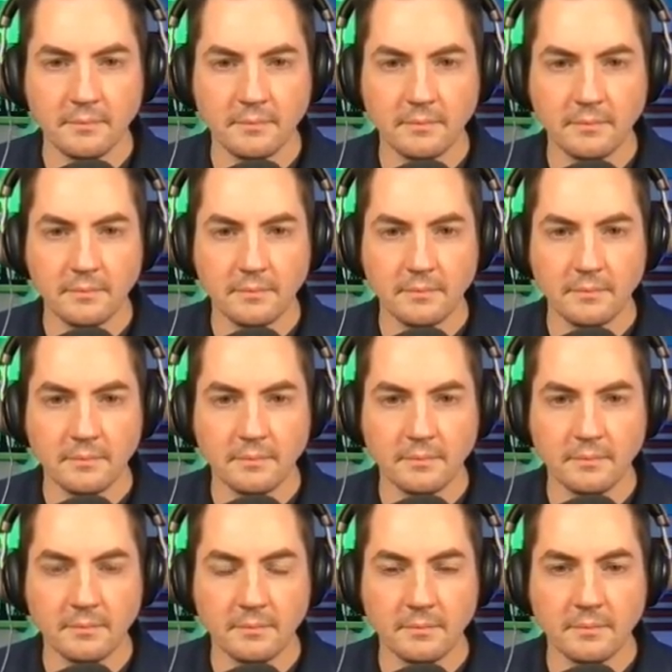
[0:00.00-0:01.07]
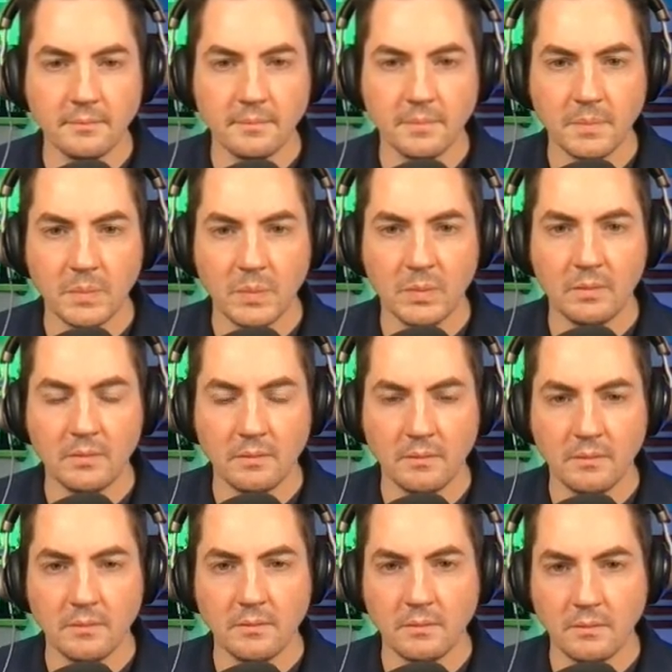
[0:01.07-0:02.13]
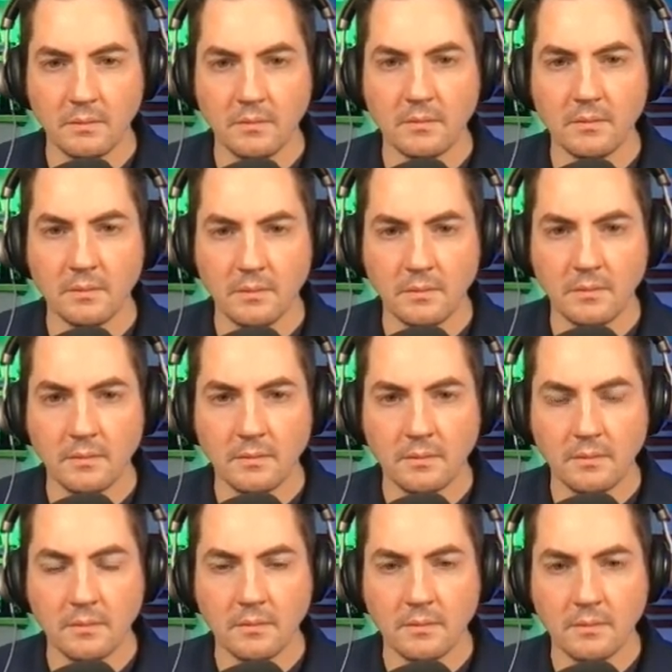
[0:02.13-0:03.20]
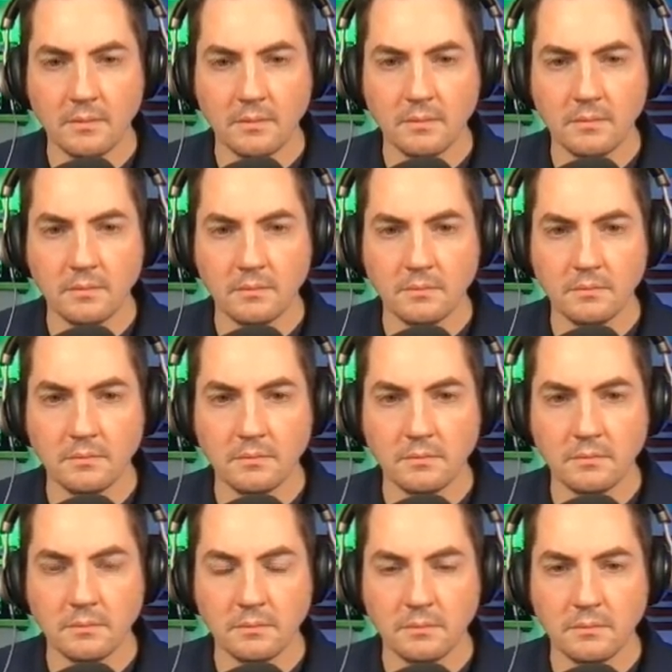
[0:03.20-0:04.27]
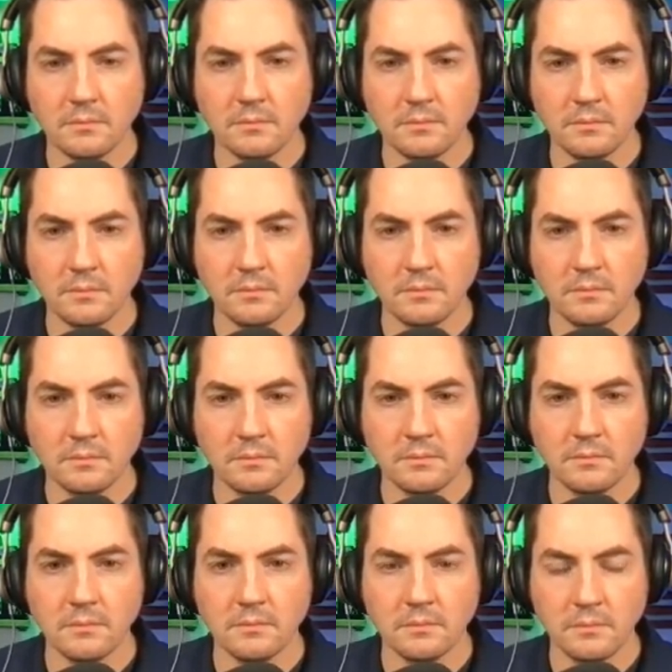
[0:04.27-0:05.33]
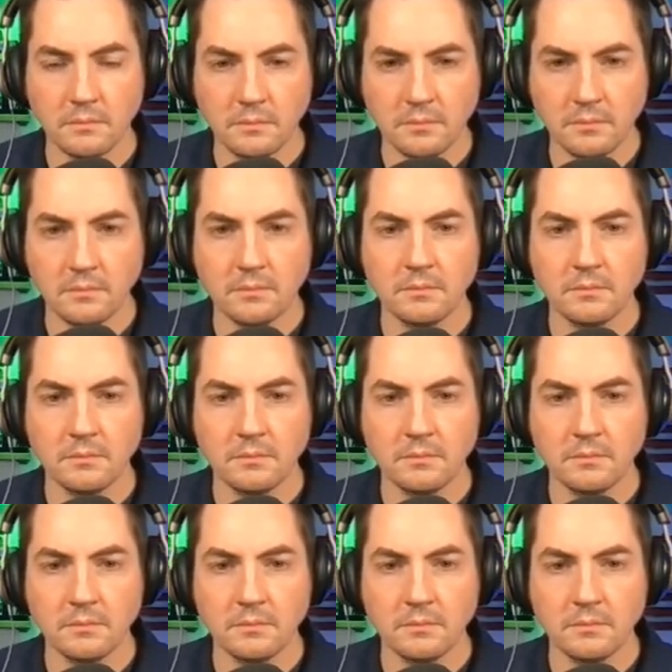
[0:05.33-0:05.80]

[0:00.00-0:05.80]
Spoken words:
[no speech]